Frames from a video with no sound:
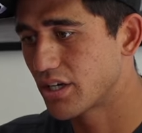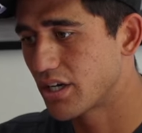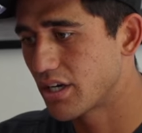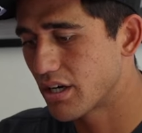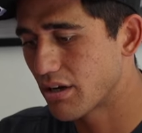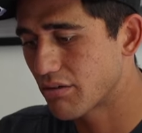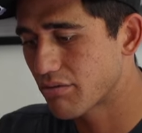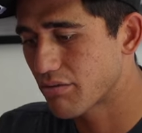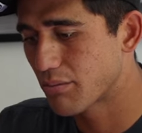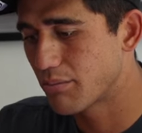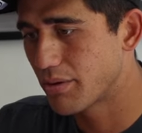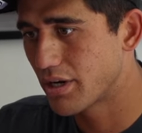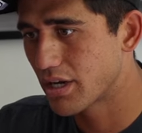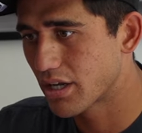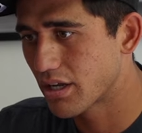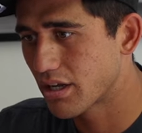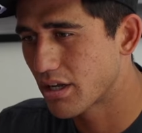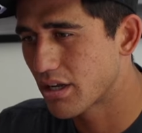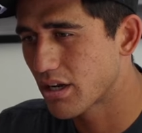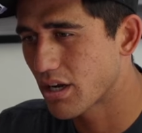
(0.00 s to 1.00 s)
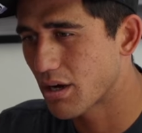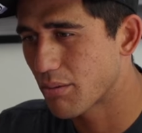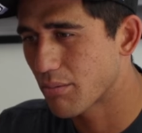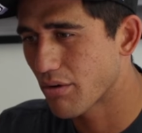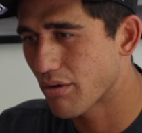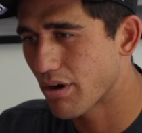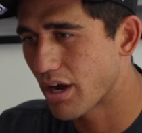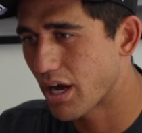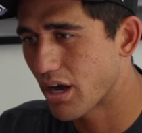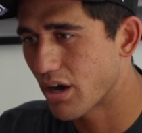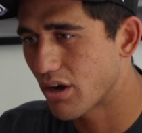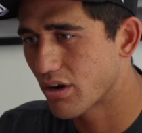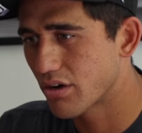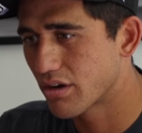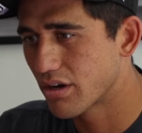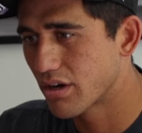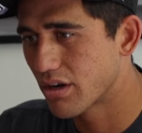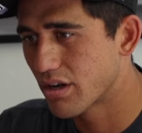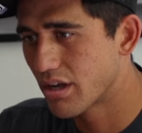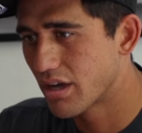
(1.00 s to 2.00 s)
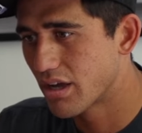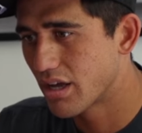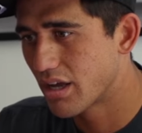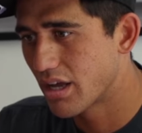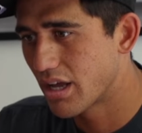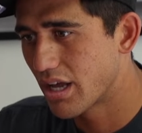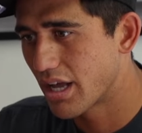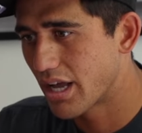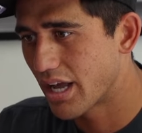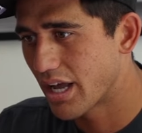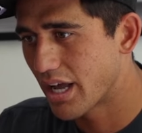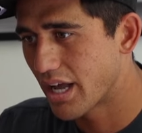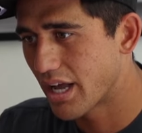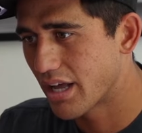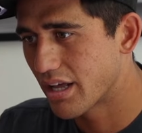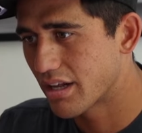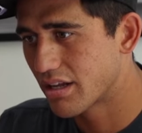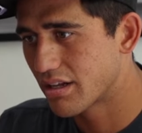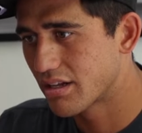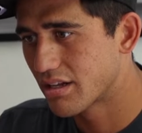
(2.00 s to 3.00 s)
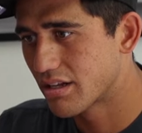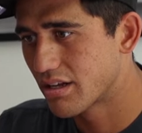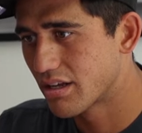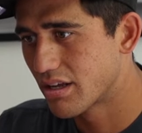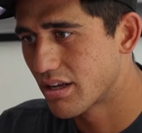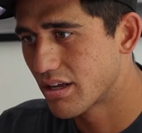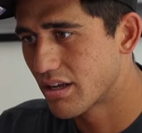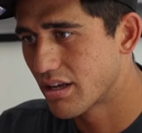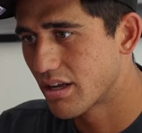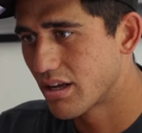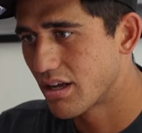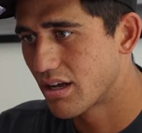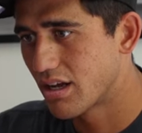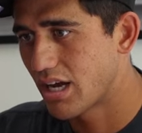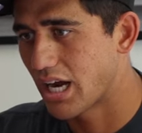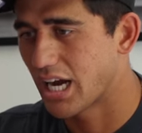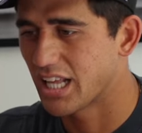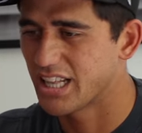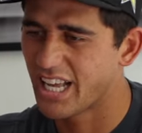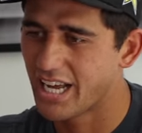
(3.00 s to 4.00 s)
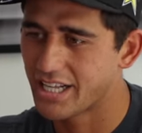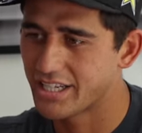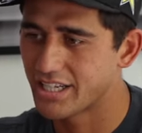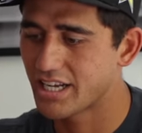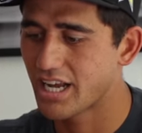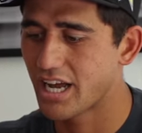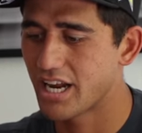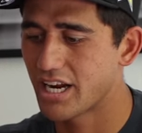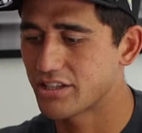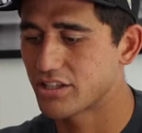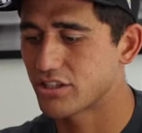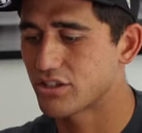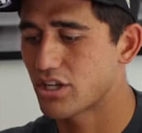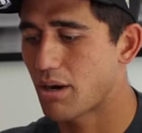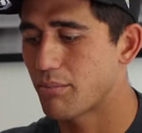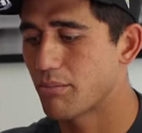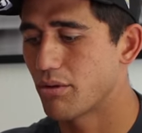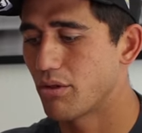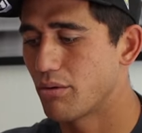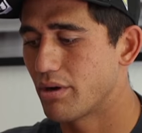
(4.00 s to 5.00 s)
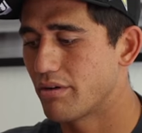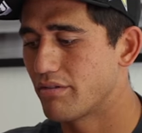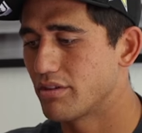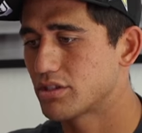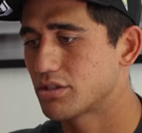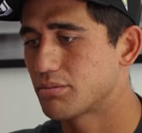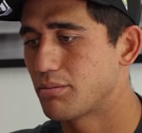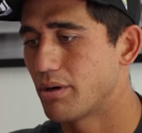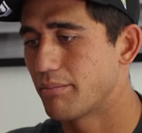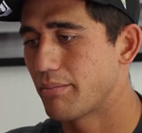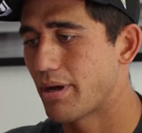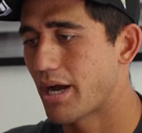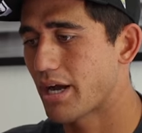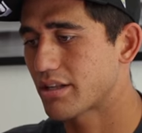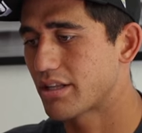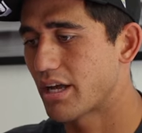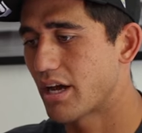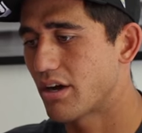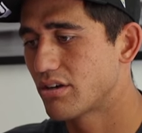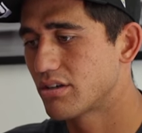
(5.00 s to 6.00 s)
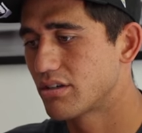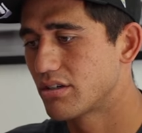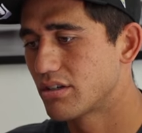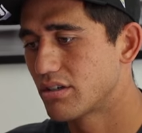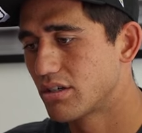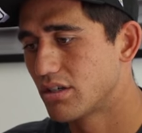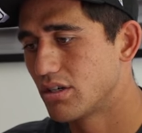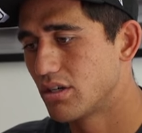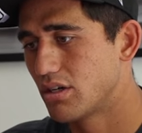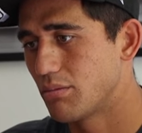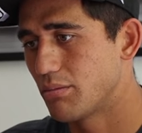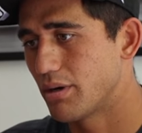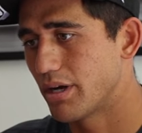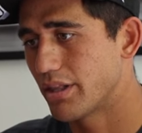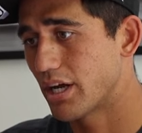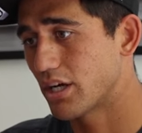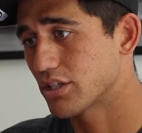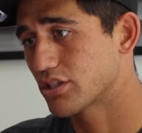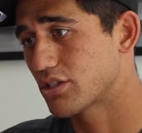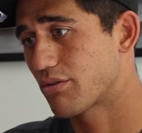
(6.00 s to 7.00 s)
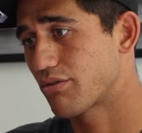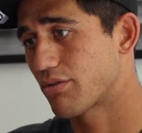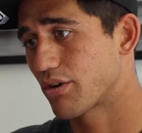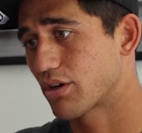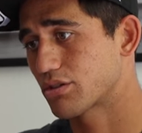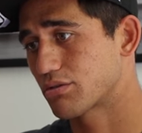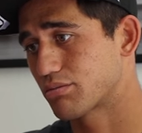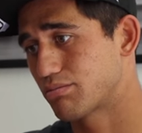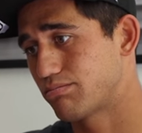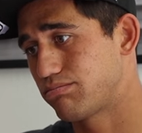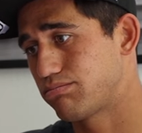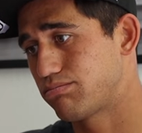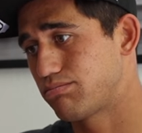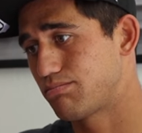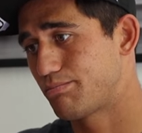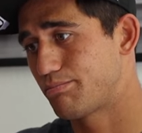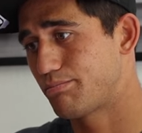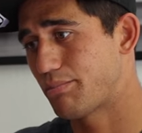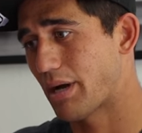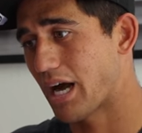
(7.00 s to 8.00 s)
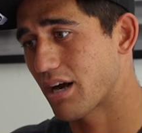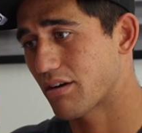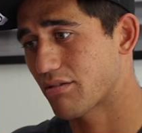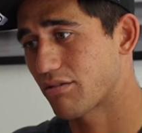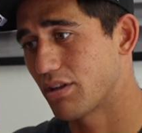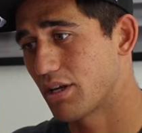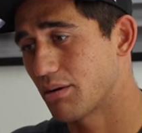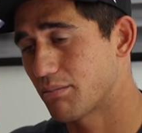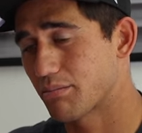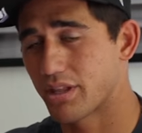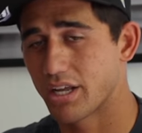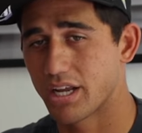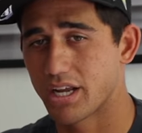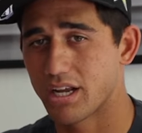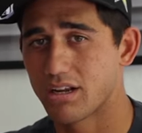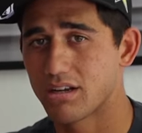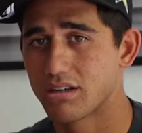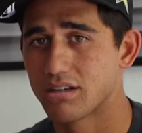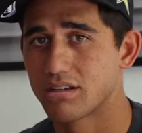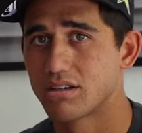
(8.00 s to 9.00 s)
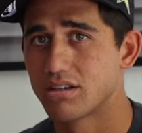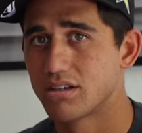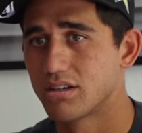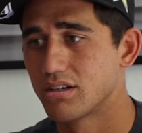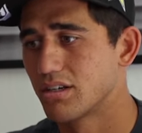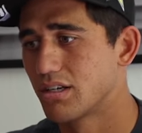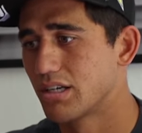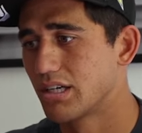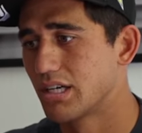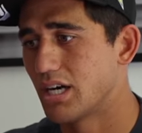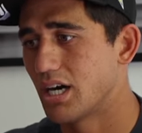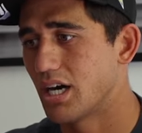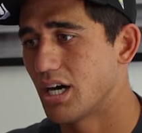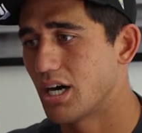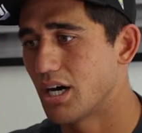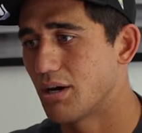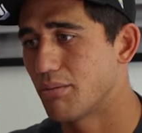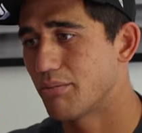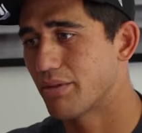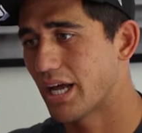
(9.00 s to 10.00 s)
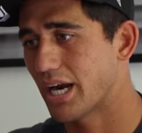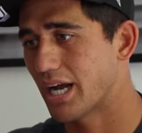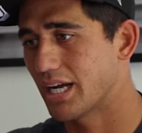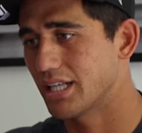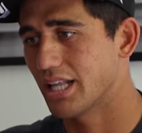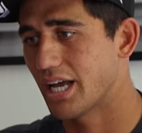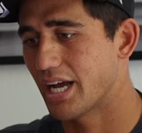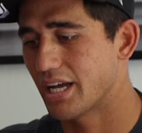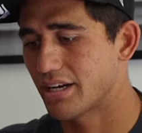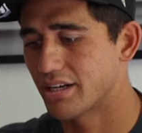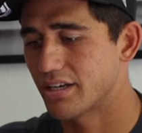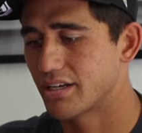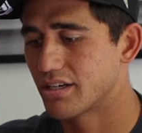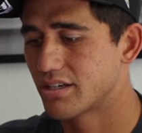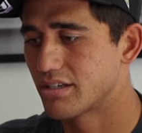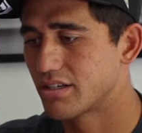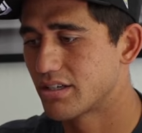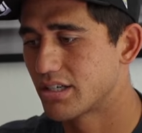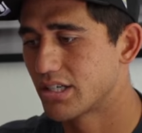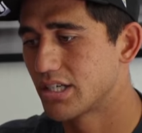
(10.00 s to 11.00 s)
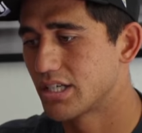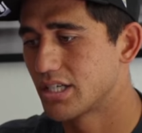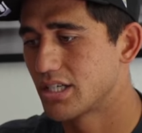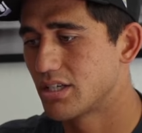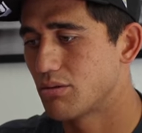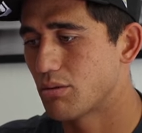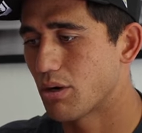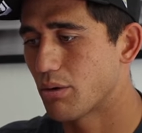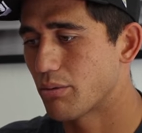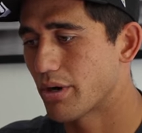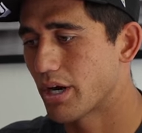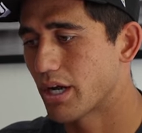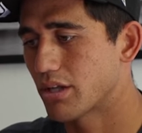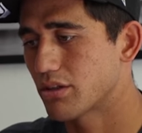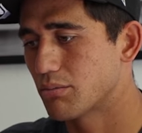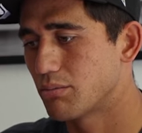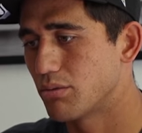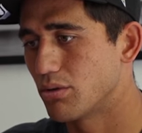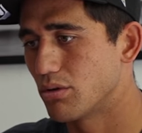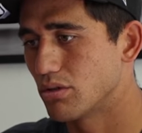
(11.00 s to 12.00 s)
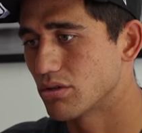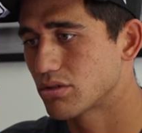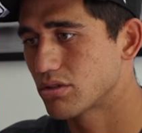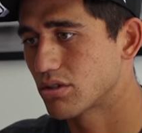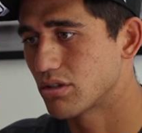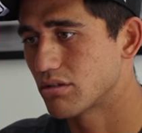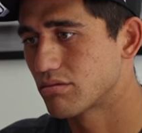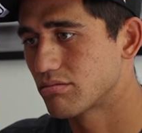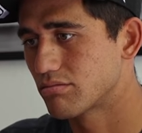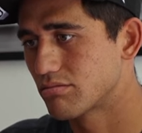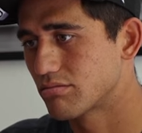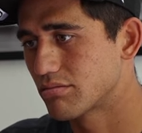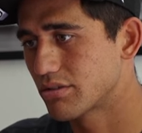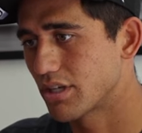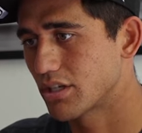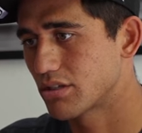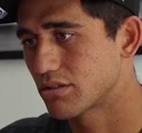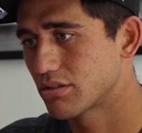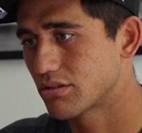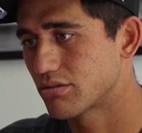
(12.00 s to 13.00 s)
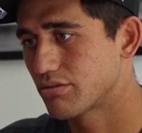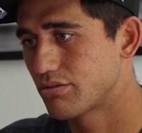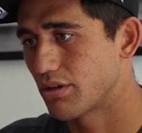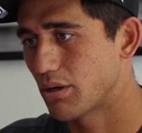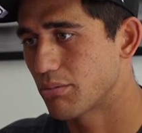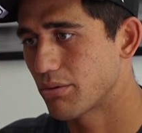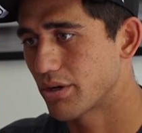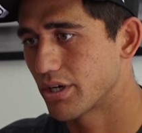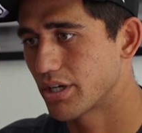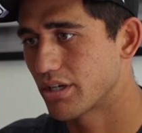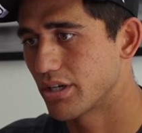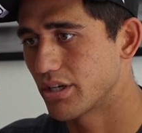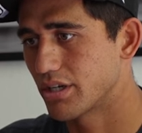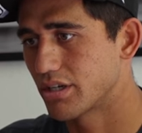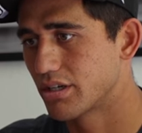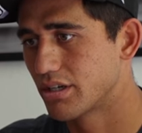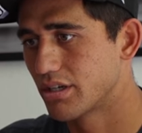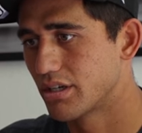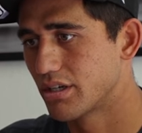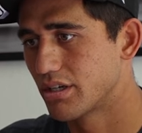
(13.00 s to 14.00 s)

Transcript: good enough for me to come around and I landed kind of at the top of the wave and spun back down. But that was the first backflip thing um, that I landed while we were at the pool. So that was, felt pretty good.